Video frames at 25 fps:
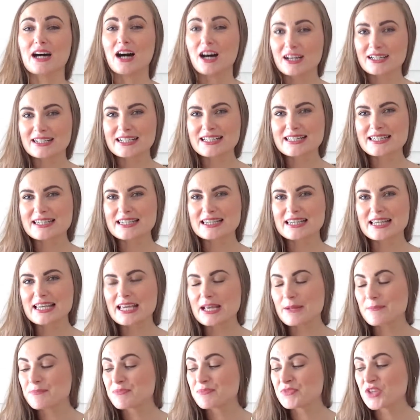
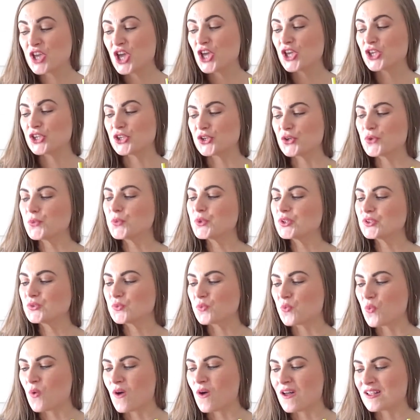honestly, you
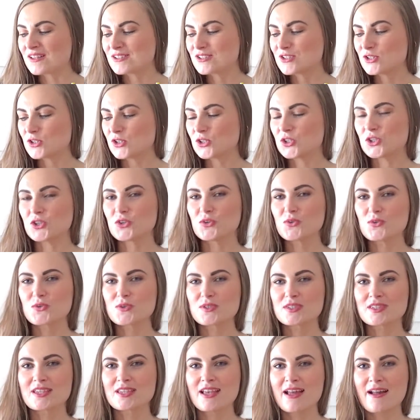would want to
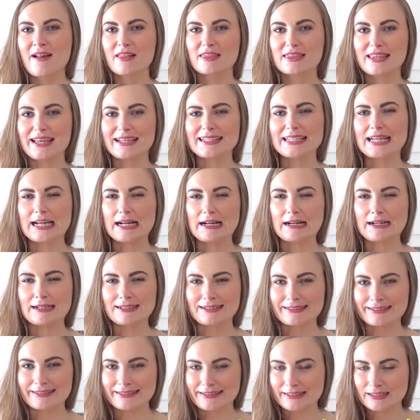use that
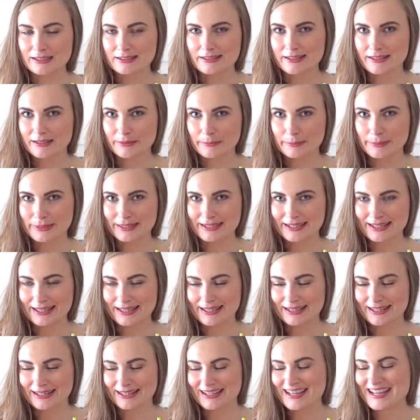ugly looking
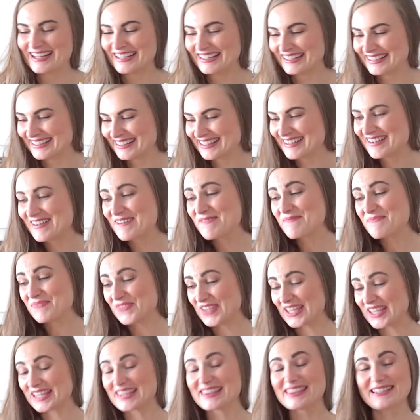banana
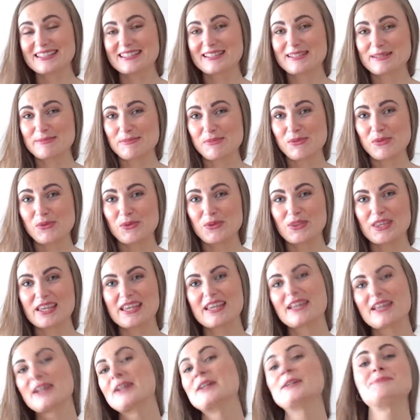in the
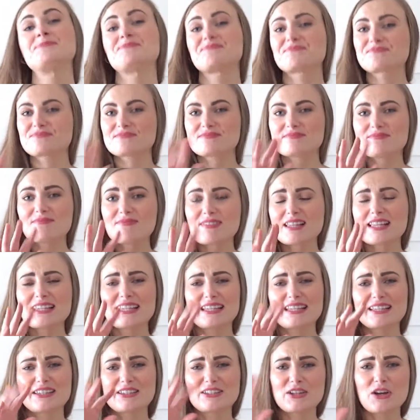smoothie.
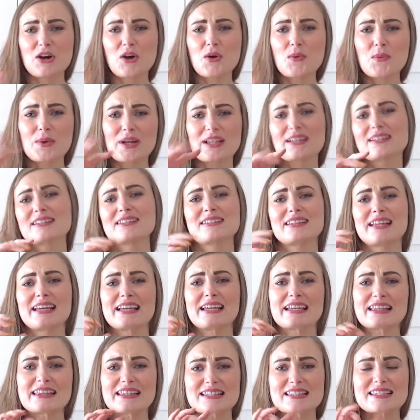
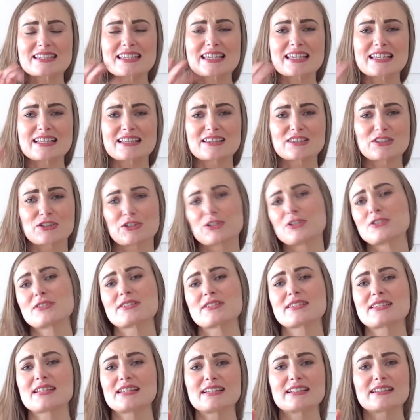When the skin
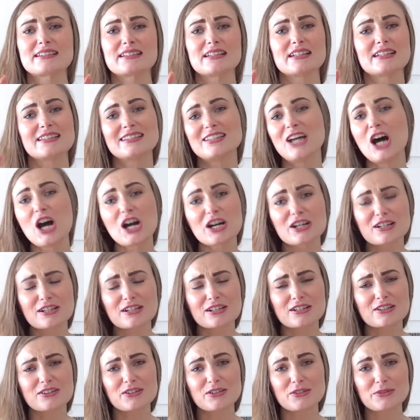turns a little
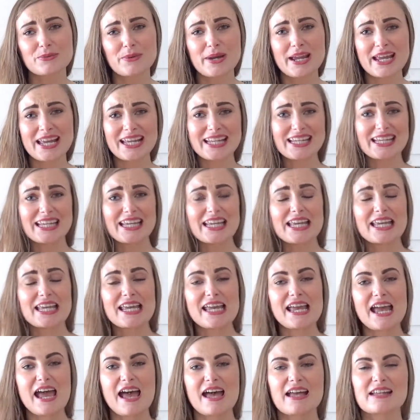darker
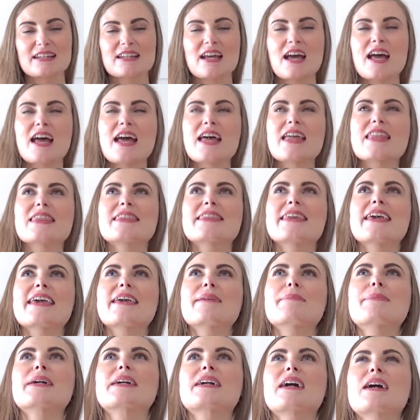already and
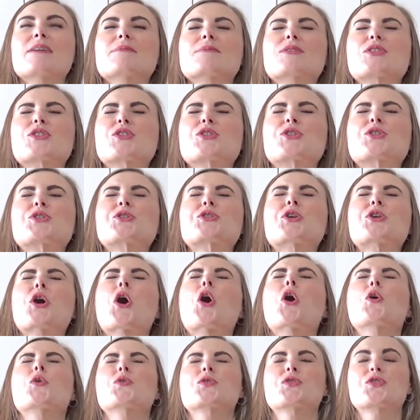they become
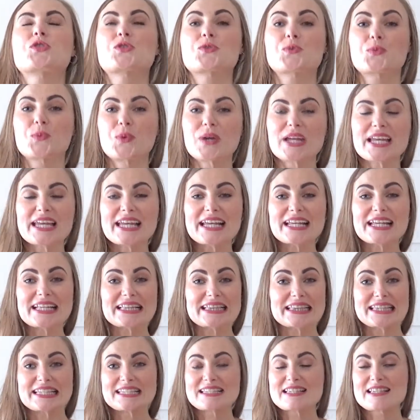so
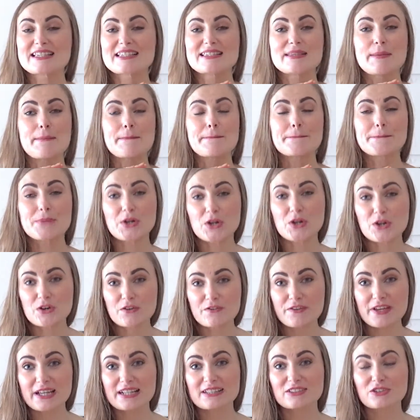sweet. This is the
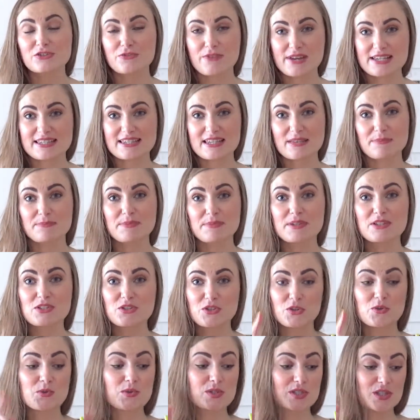perfect recipe
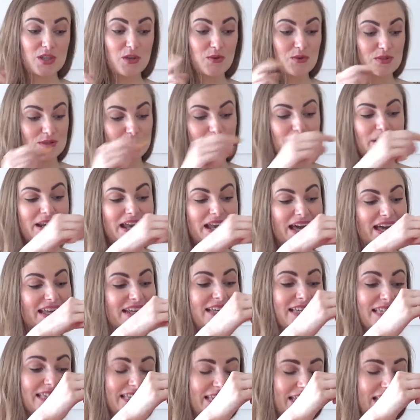to use those
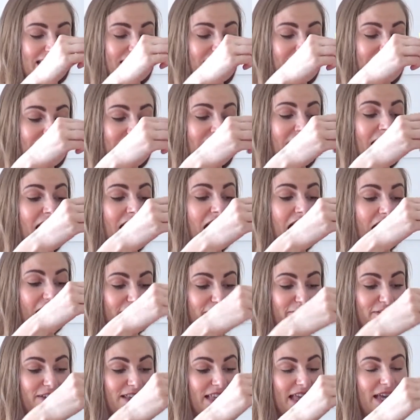bananas in,
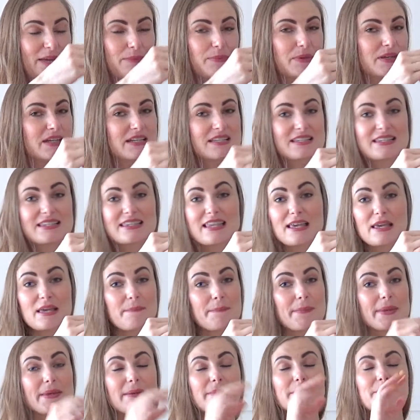I feel like, because
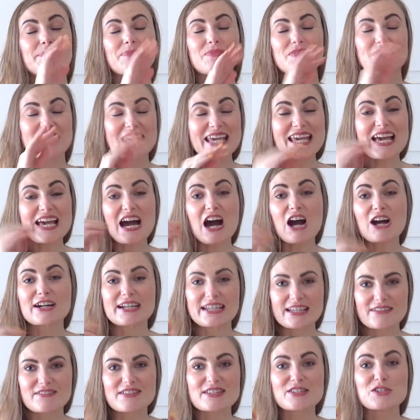they are
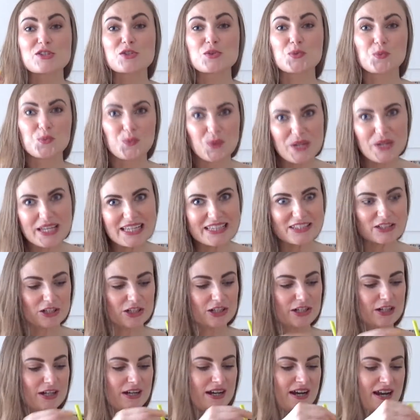even
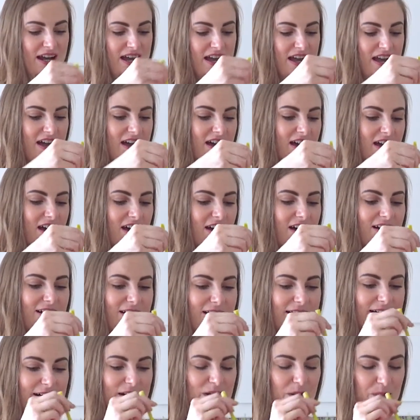sweeter.
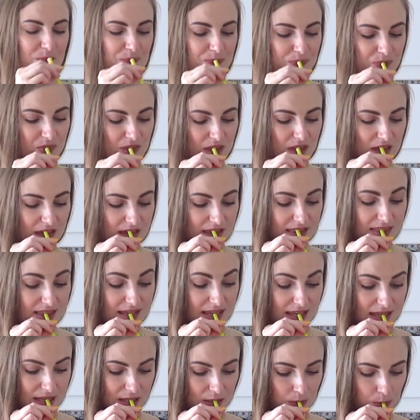Oh, and
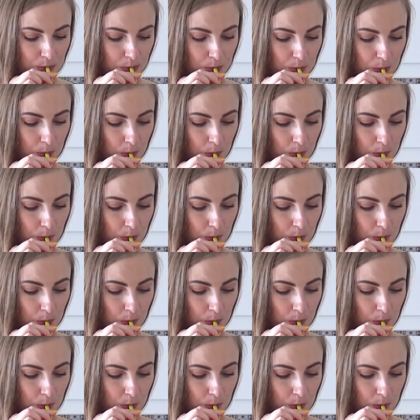then